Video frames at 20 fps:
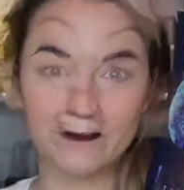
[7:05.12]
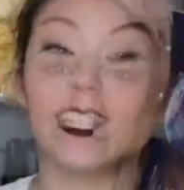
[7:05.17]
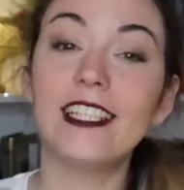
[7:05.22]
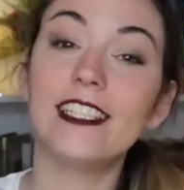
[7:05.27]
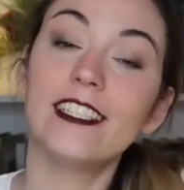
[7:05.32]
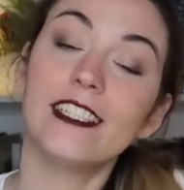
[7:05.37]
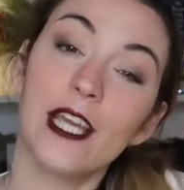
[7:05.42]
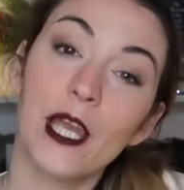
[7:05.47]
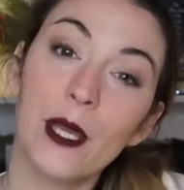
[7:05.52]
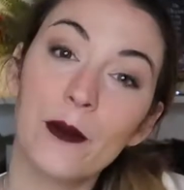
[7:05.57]
And
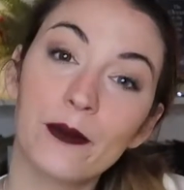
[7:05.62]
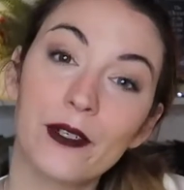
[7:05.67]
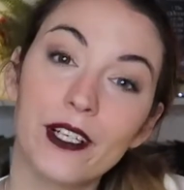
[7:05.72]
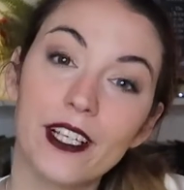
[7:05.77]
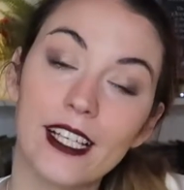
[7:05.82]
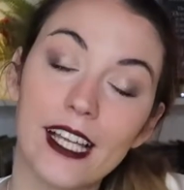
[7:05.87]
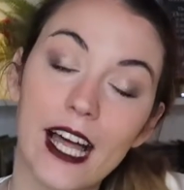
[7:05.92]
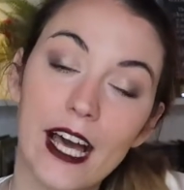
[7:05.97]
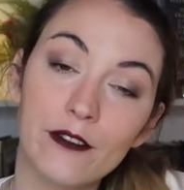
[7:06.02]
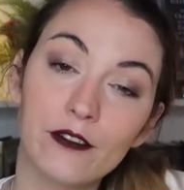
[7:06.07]
in
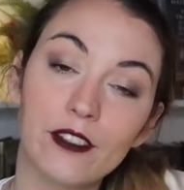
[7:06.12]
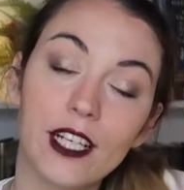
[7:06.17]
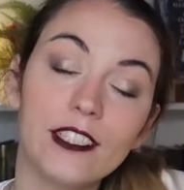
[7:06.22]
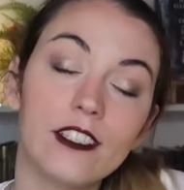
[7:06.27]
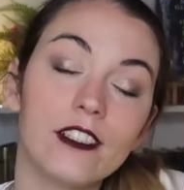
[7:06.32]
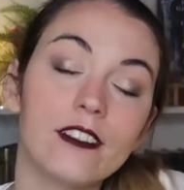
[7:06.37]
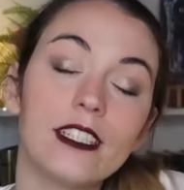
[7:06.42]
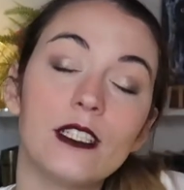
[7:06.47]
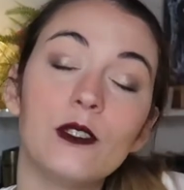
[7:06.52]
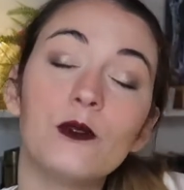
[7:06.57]
April I've read
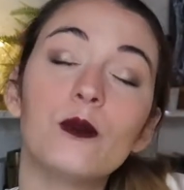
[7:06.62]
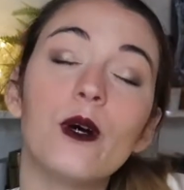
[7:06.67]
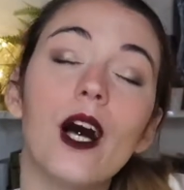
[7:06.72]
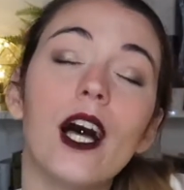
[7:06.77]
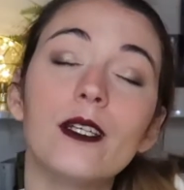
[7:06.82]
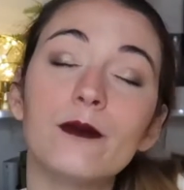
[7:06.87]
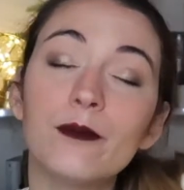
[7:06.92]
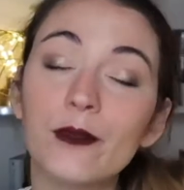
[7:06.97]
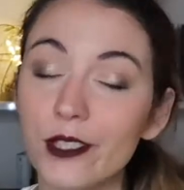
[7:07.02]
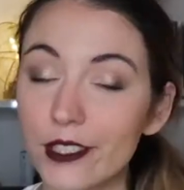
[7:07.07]
only
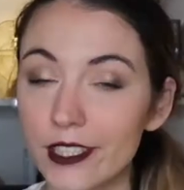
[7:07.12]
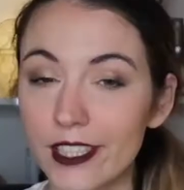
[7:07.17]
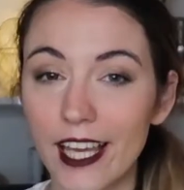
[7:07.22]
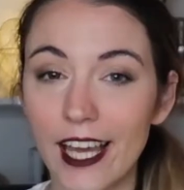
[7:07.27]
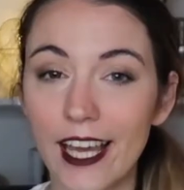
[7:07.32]
1 book,